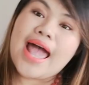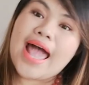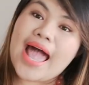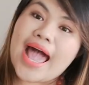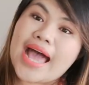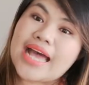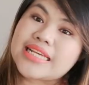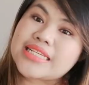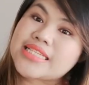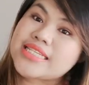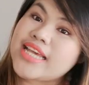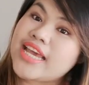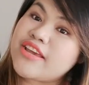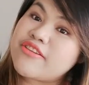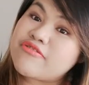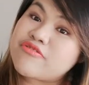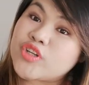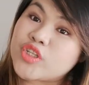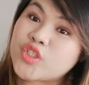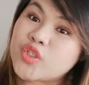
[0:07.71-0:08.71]
as
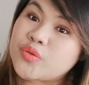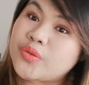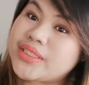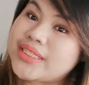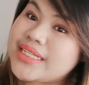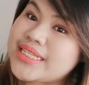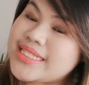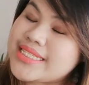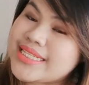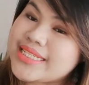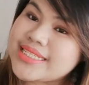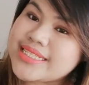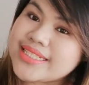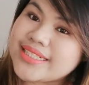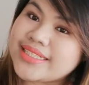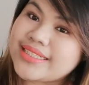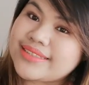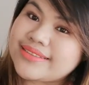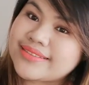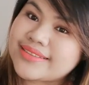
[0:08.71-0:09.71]
a virtual
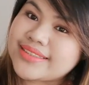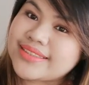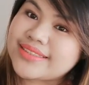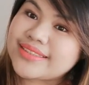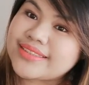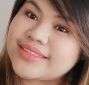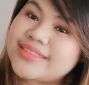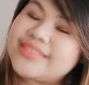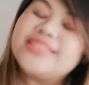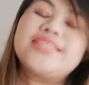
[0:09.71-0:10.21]
assistant.